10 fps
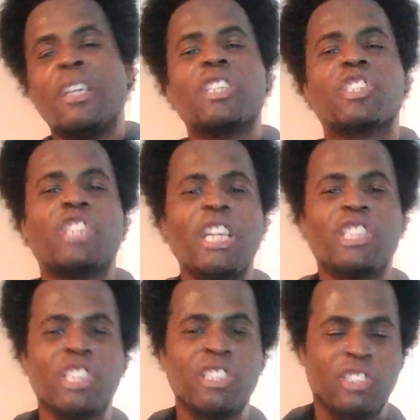his
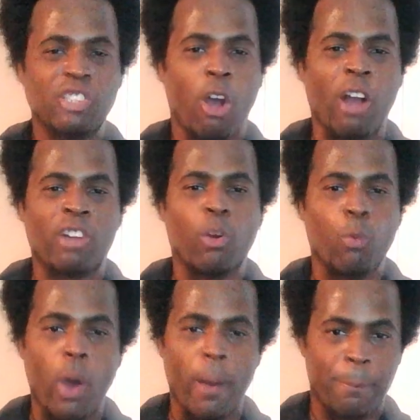teachings are
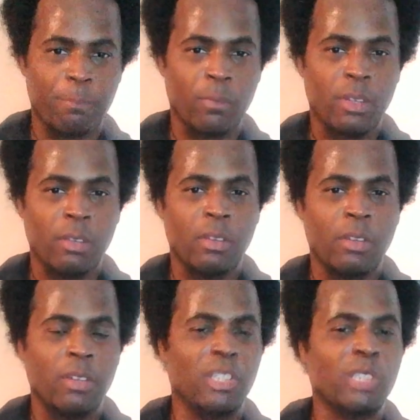corrupt.
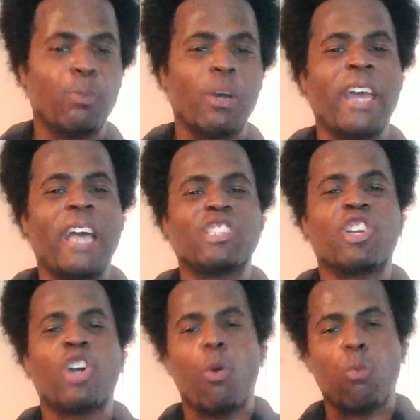This brother has
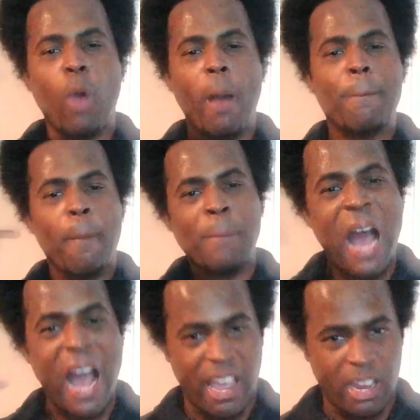a corrupt
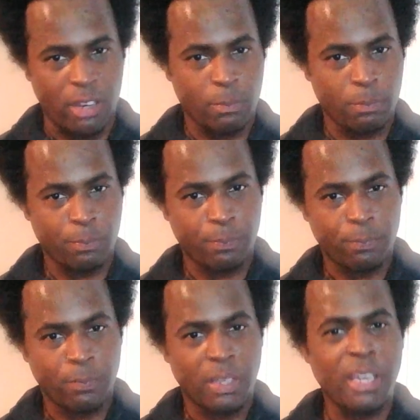mind.
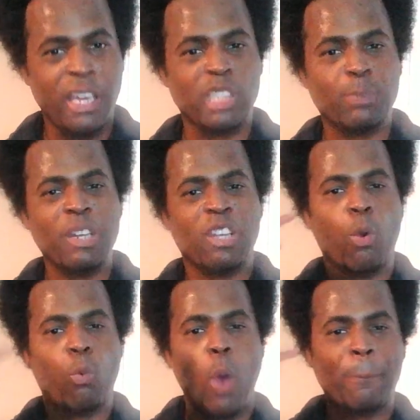He has been
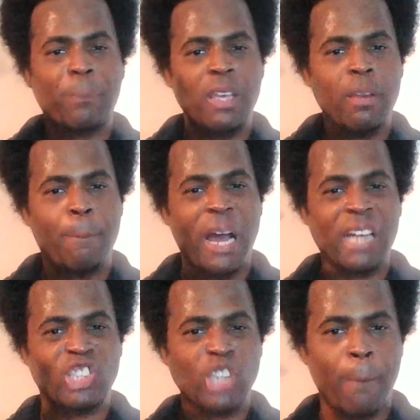corrupted
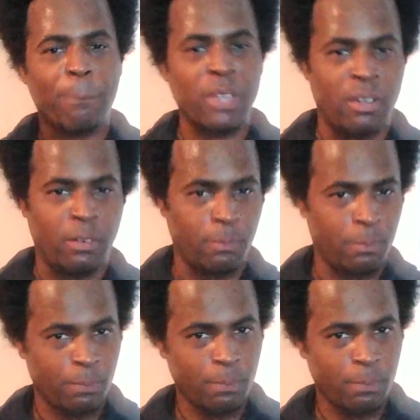by something.